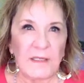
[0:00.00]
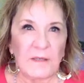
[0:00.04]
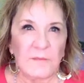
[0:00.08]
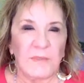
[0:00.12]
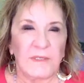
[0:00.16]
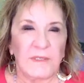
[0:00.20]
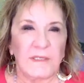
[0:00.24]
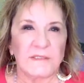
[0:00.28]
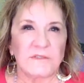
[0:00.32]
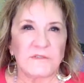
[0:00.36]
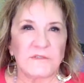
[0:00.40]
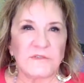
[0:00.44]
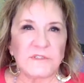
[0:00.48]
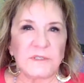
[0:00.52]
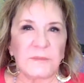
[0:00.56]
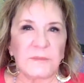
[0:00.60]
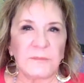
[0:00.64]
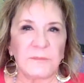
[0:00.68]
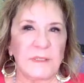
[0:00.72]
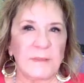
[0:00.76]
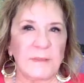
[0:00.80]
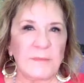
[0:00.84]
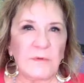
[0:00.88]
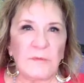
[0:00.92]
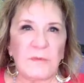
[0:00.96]
because there's some
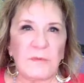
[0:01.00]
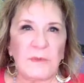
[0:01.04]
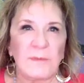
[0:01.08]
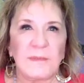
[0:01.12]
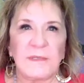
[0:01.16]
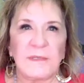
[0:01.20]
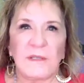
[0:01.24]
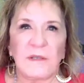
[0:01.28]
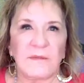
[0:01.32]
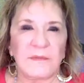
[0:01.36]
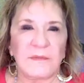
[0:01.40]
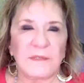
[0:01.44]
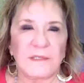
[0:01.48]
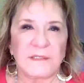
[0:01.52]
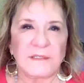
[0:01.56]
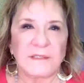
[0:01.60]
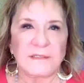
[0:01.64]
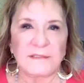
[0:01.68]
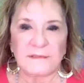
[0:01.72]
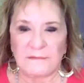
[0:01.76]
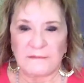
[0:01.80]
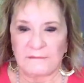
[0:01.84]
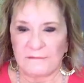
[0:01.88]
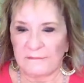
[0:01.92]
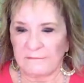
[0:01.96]
people maybe on
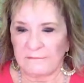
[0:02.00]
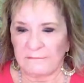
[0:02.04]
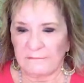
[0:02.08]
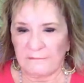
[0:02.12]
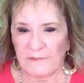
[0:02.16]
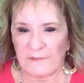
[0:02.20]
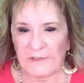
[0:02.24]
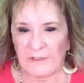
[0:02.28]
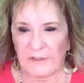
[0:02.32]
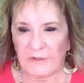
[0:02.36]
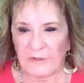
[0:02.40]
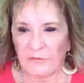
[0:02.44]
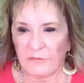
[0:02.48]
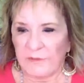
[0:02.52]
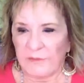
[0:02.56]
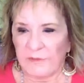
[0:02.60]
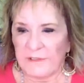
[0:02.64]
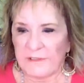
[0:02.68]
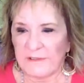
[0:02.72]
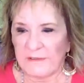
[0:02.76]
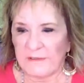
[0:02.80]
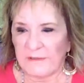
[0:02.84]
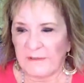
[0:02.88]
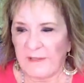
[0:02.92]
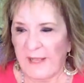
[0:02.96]
this,
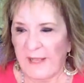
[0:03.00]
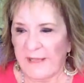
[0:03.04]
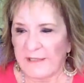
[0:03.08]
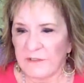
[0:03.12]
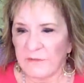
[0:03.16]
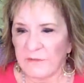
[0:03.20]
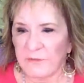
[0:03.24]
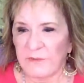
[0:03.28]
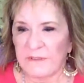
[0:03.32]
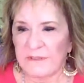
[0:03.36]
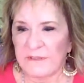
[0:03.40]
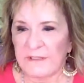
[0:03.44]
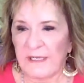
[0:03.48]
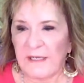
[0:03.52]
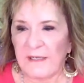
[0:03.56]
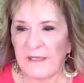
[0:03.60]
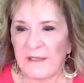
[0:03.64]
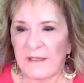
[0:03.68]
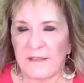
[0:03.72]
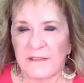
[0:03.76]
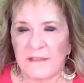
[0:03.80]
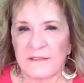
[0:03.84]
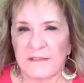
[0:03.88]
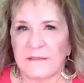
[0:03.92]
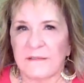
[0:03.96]
these last 3
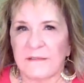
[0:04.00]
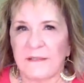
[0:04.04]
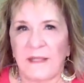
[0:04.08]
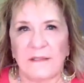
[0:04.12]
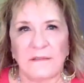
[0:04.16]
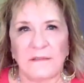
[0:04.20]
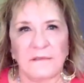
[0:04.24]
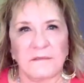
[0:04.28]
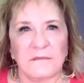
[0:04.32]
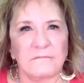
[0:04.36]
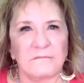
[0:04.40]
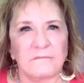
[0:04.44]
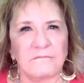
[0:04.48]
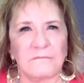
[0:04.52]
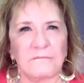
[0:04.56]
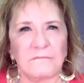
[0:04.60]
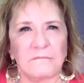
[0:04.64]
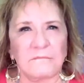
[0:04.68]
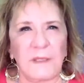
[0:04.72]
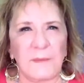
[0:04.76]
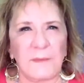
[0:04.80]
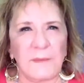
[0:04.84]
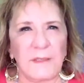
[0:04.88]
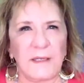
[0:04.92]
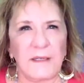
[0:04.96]
days that
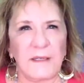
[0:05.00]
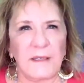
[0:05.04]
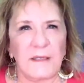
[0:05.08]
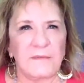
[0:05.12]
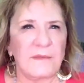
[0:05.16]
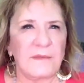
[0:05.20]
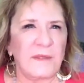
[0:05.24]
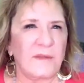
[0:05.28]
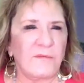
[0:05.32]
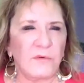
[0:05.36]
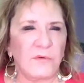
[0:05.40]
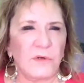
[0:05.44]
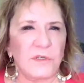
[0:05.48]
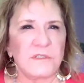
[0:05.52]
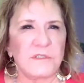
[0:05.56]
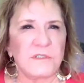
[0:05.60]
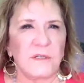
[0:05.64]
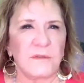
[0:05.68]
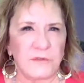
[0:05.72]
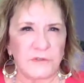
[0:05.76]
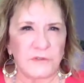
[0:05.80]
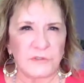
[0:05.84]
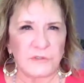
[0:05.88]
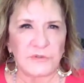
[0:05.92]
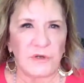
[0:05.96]
maybe they've worked
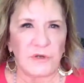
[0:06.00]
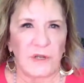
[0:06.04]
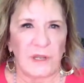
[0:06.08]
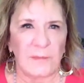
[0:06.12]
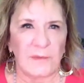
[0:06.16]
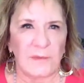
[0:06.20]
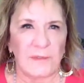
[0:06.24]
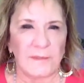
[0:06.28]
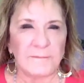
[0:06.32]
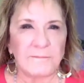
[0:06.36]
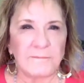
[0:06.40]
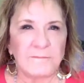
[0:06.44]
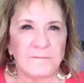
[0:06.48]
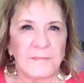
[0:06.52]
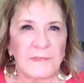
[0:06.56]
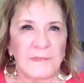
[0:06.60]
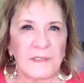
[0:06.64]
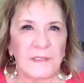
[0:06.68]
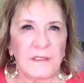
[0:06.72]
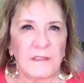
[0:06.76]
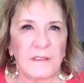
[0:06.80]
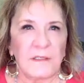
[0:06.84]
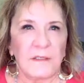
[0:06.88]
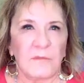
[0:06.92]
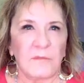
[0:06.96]
on their trauma.
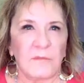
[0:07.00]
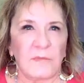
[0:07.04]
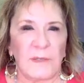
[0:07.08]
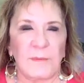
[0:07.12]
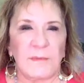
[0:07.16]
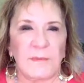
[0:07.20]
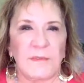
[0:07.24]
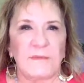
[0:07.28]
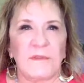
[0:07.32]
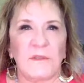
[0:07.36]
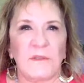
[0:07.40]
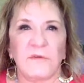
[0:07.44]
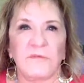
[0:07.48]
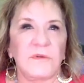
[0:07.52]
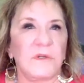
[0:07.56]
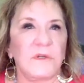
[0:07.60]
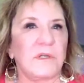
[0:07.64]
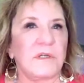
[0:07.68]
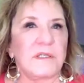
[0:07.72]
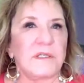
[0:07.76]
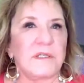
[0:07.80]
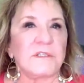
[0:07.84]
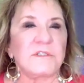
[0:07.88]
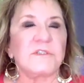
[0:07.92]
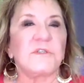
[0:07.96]
Maybe they're
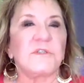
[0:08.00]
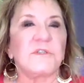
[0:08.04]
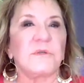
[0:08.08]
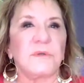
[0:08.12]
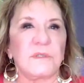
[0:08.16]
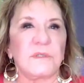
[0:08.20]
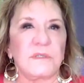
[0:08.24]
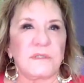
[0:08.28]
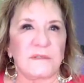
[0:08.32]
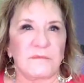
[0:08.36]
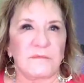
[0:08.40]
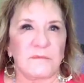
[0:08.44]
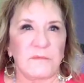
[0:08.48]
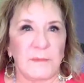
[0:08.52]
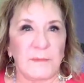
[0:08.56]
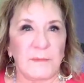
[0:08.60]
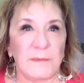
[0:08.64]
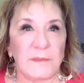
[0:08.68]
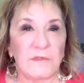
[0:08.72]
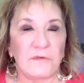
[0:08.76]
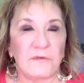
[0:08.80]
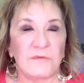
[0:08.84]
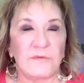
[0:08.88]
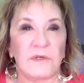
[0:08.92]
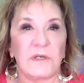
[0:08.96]
very intuitive.
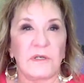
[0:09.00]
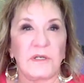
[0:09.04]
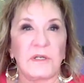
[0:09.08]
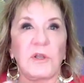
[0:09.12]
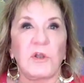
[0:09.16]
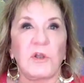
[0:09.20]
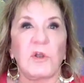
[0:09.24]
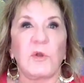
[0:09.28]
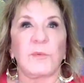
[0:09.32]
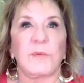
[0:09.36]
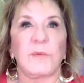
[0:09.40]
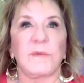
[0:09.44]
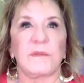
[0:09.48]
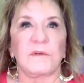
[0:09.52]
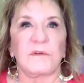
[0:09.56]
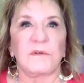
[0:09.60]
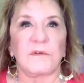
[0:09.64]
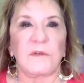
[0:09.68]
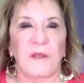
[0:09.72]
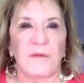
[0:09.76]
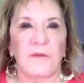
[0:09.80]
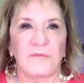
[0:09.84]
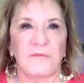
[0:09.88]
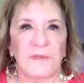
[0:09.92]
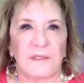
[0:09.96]
Maybe they're very open. They're
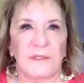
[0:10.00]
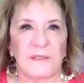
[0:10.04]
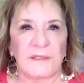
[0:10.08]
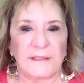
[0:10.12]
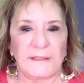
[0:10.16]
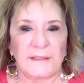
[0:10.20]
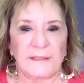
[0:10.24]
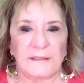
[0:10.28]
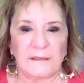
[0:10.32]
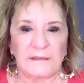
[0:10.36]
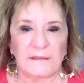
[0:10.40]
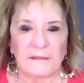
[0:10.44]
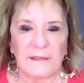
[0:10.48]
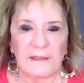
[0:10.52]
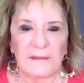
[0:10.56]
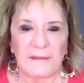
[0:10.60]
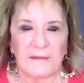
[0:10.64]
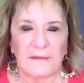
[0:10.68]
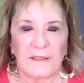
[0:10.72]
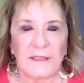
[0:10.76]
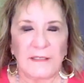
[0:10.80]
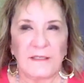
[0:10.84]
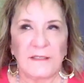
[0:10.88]
not feeling like